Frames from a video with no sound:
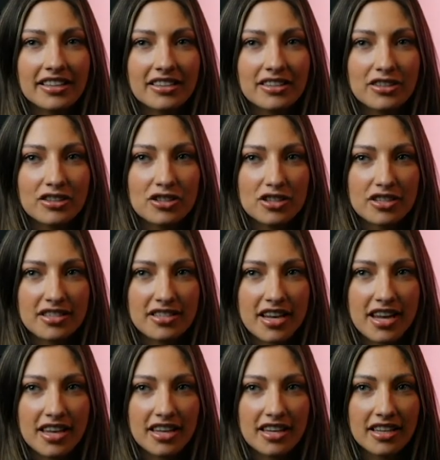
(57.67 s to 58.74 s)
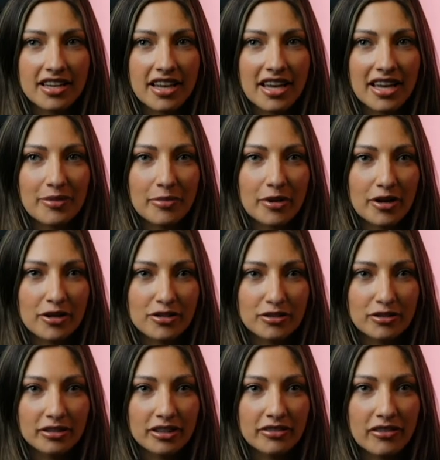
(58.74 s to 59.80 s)
just taken a personal
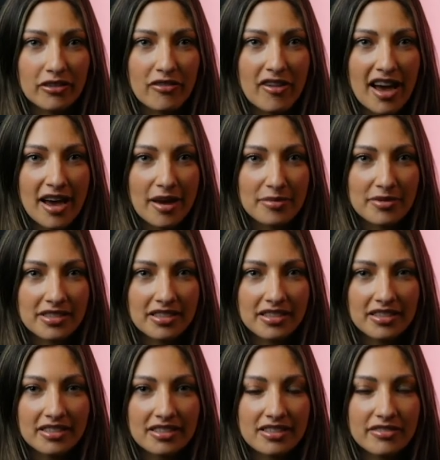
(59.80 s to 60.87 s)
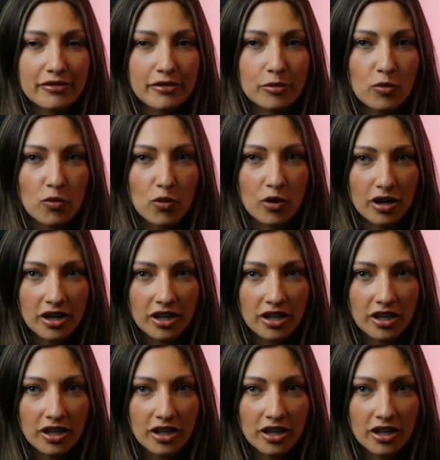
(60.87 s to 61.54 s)
leave of absence from work.